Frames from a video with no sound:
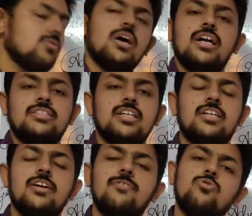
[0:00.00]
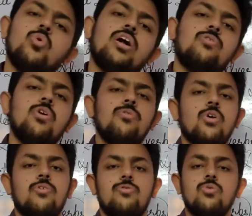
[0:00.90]
adjective to adverb
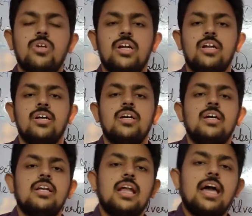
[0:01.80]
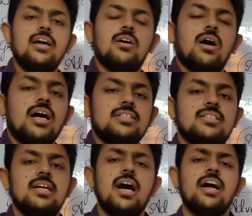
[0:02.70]
you have to read. Like I
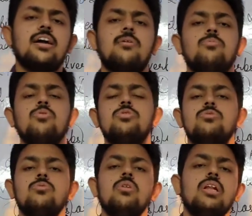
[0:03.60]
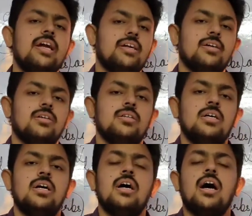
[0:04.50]
say, I come to school late.
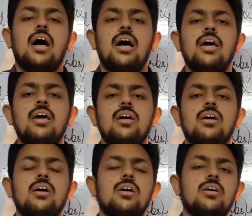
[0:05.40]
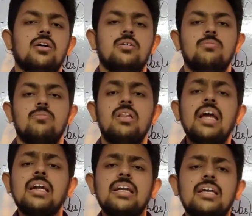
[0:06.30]
I
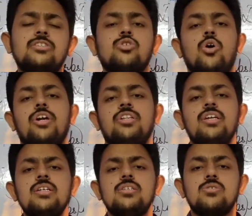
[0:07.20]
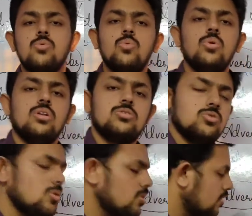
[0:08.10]
lately joined the school.
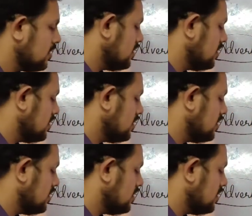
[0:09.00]
So